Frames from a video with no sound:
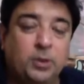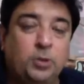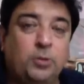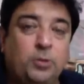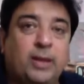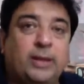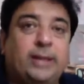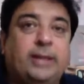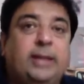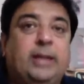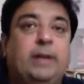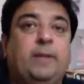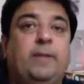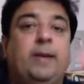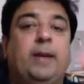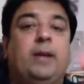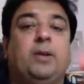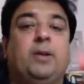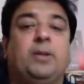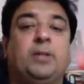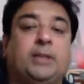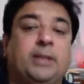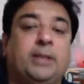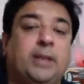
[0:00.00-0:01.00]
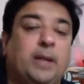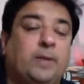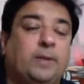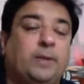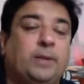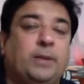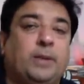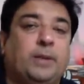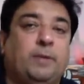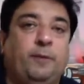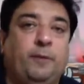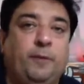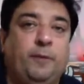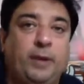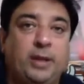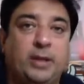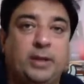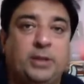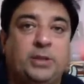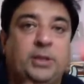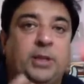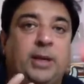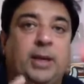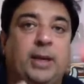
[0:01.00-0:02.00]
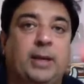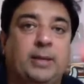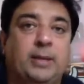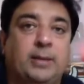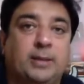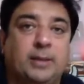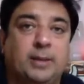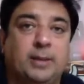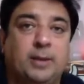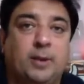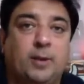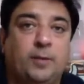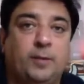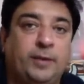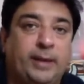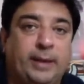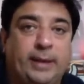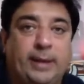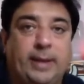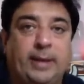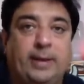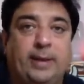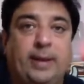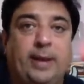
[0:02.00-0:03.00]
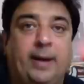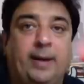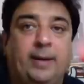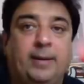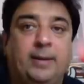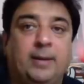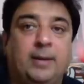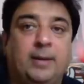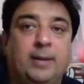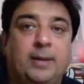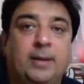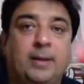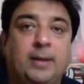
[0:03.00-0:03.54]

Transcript: you are giving yourselves a fair chance of getting ranked.